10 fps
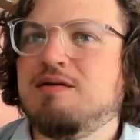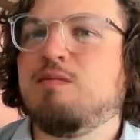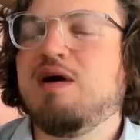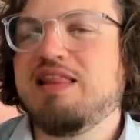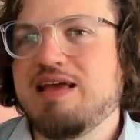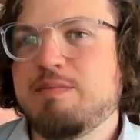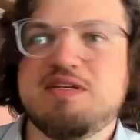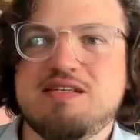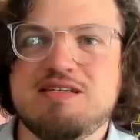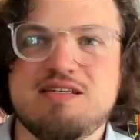where their
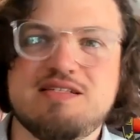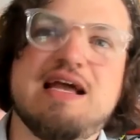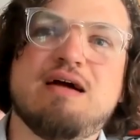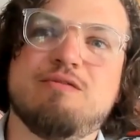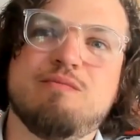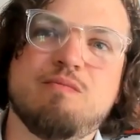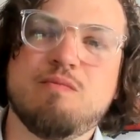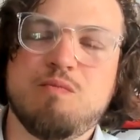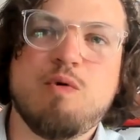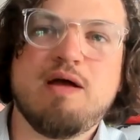business is now
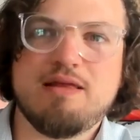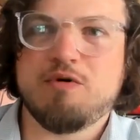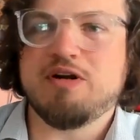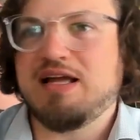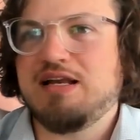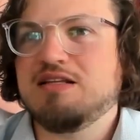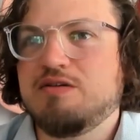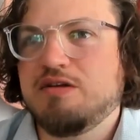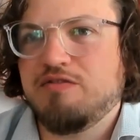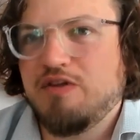and where they want to get it
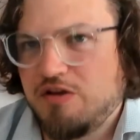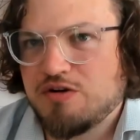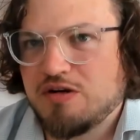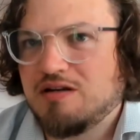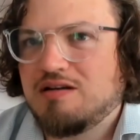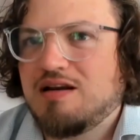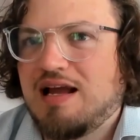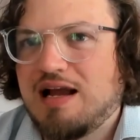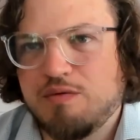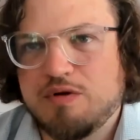to in the future, and
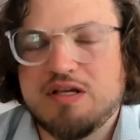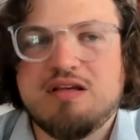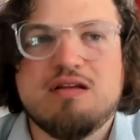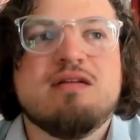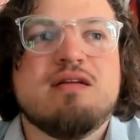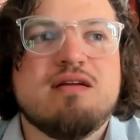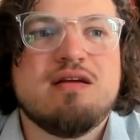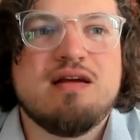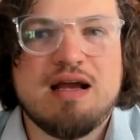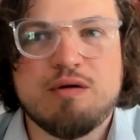how I can
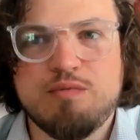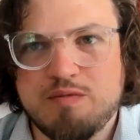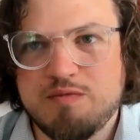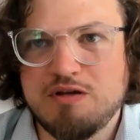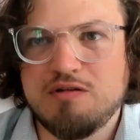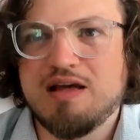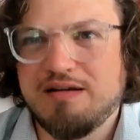help them do that